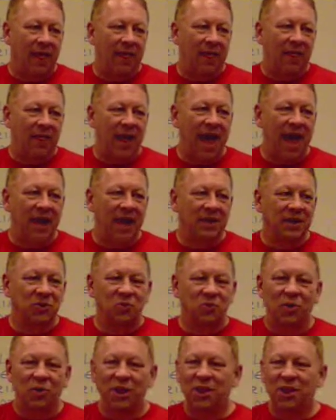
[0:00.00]
That is
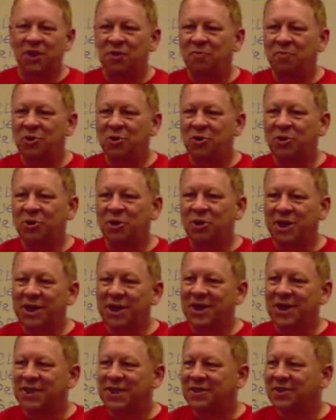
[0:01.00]
what the computer
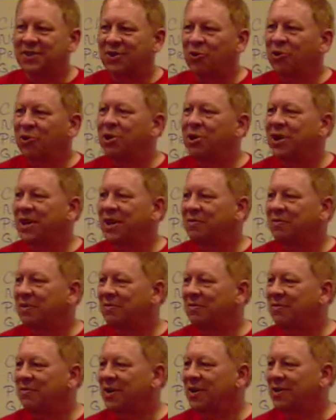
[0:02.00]
needs in order to even
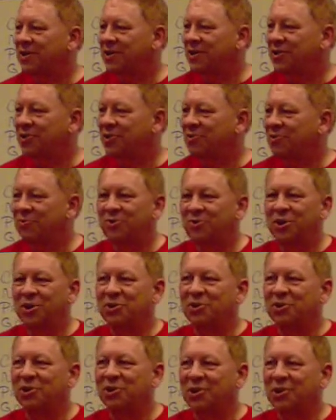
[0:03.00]
when you
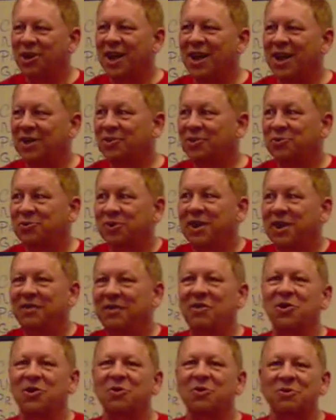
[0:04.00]
turn it on, so it
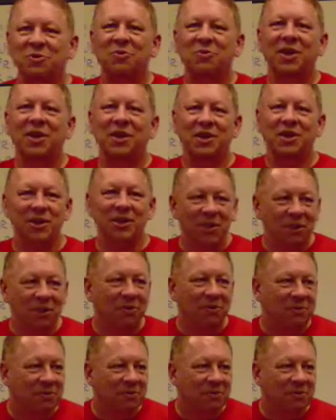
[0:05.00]
even knows what to do.